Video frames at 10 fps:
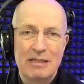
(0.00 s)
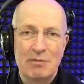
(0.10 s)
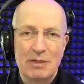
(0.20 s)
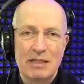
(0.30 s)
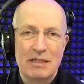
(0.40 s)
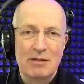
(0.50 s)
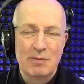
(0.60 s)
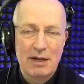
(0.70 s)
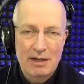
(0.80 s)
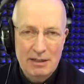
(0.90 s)
Business
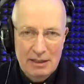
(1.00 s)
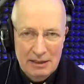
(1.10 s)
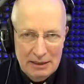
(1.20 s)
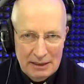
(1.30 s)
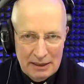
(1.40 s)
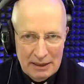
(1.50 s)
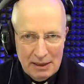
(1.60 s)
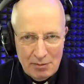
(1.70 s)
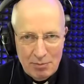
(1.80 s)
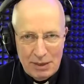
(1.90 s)
Park,
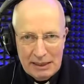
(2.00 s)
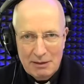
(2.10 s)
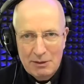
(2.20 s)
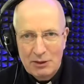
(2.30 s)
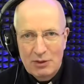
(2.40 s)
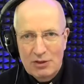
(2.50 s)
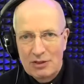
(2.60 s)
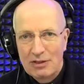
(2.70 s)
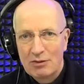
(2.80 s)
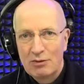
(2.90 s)

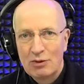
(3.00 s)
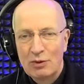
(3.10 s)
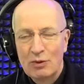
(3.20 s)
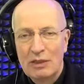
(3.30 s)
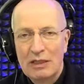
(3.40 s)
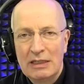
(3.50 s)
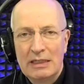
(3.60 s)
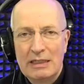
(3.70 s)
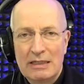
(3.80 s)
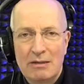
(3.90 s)
Ballymount Road,
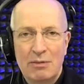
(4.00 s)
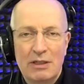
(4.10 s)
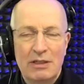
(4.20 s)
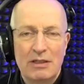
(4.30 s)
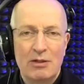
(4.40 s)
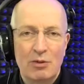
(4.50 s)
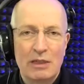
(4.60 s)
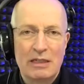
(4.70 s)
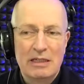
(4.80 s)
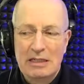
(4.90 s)
Dublin
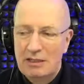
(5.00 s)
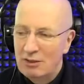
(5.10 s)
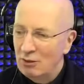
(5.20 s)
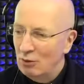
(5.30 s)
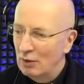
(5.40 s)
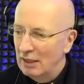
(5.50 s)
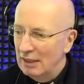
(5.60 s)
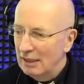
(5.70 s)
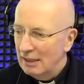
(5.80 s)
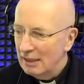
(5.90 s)
22,
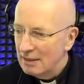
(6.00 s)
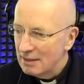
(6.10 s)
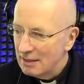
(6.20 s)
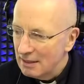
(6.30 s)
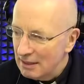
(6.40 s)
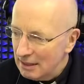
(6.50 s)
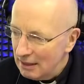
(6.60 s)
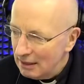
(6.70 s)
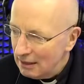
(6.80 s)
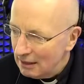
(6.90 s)
and it's
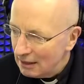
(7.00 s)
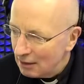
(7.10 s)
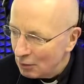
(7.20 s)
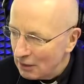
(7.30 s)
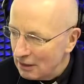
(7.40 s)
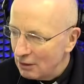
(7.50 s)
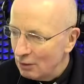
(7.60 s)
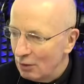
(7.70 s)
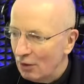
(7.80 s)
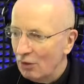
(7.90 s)

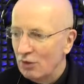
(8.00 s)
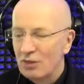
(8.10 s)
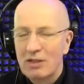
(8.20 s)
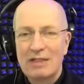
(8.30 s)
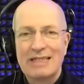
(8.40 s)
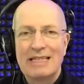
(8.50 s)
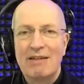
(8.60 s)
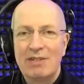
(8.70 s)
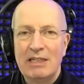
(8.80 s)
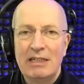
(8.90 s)
D22 or
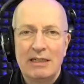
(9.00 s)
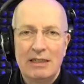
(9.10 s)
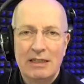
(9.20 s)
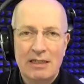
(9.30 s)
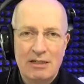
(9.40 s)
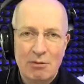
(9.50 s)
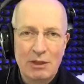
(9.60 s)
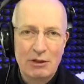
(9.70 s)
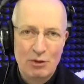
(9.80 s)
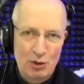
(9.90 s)

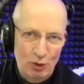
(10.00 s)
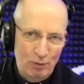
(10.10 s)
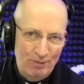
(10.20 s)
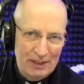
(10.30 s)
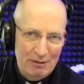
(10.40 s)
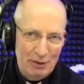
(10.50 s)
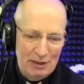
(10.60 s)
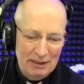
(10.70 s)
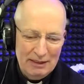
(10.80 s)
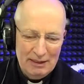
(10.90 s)
7W2 if you'd
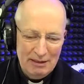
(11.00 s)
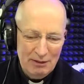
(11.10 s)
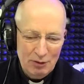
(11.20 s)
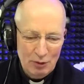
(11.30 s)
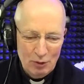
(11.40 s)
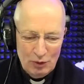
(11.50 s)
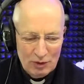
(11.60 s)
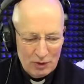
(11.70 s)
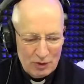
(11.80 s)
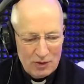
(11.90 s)
like the error code,
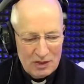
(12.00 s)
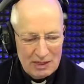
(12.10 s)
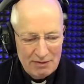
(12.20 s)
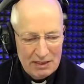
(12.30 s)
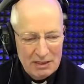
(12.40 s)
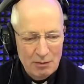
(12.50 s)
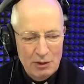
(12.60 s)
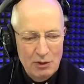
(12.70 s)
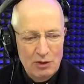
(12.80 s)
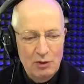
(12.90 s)
or
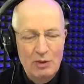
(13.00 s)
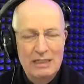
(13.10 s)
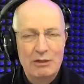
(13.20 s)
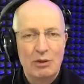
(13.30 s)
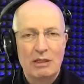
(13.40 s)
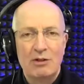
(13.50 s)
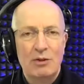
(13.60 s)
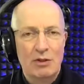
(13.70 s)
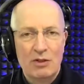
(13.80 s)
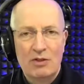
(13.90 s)
7W2, D22
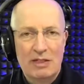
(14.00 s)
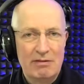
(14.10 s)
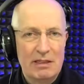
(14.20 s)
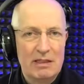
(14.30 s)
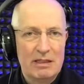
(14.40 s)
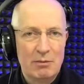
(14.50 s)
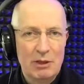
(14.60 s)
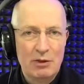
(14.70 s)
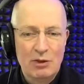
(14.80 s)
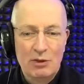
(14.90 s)
or
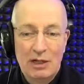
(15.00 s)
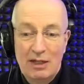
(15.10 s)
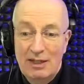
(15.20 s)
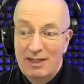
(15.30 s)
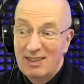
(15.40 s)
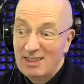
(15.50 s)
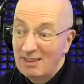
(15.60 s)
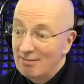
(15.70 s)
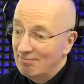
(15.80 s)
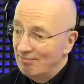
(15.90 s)
7W2. And I
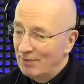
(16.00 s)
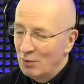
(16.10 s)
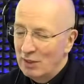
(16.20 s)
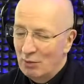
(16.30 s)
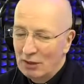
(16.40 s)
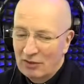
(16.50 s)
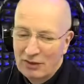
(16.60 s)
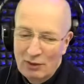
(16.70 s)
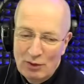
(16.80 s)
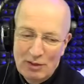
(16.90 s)
think the way it works
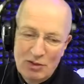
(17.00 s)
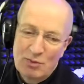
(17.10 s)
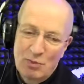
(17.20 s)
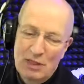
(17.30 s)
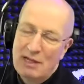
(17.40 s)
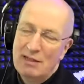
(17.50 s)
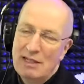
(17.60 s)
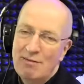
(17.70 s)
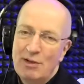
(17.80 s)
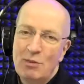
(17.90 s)
now, you could just put that on the
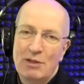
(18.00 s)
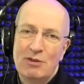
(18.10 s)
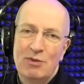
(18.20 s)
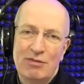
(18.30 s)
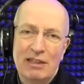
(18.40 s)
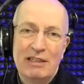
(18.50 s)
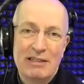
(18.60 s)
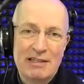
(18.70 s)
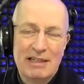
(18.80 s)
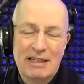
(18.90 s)
envelope and it would find
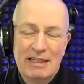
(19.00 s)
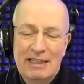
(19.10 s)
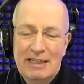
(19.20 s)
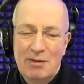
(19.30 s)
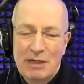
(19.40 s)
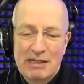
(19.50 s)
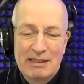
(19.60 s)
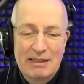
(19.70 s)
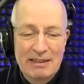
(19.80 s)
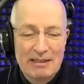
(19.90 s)
us. A bit
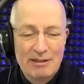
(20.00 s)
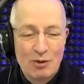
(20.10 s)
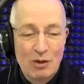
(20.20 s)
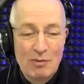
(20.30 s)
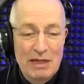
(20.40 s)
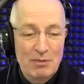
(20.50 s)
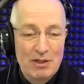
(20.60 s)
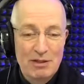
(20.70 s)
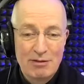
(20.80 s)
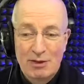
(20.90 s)
like Google Maps
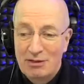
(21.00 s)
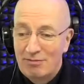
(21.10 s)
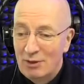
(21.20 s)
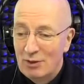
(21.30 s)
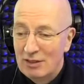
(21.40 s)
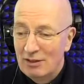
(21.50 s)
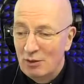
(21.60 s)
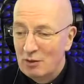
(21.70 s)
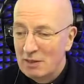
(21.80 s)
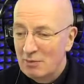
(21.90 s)
now, if you're using
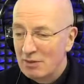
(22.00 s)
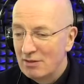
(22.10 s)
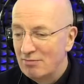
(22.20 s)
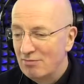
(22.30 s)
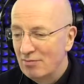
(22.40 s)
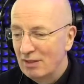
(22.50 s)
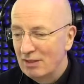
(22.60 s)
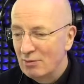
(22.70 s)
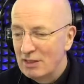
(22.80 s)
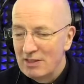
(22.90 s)
Google Maps or
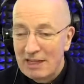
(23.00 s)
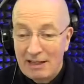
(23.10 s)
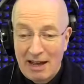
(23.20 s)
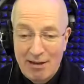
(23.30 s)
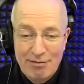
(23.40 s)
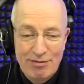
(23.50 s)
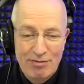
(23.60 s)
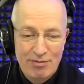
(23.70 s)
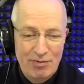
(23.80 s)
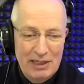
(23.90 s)
on the sat-nav
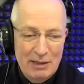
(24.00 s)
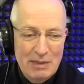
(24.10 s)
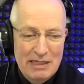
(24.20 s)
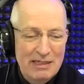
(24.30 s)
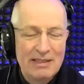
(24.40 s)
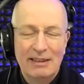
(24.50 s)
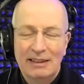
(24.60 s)
thingamies,